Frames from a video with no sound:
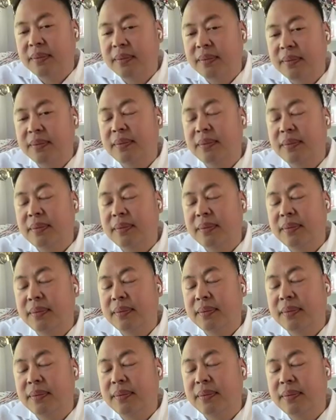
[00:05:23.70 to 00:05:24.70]

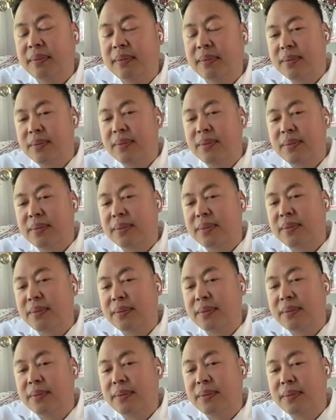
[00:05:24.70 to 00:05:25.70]

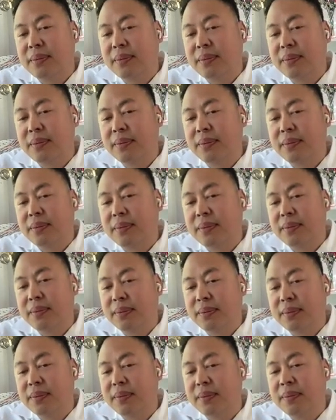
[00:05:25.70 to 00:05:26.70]

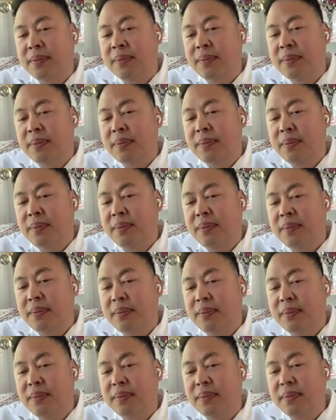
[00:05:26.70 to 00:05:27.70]

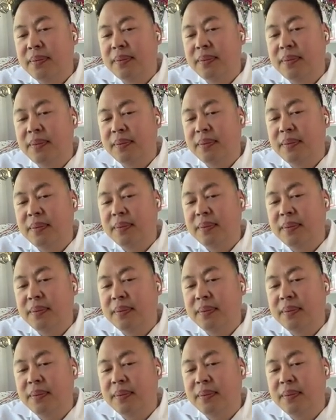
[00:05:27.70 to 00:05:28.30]
(not speaking)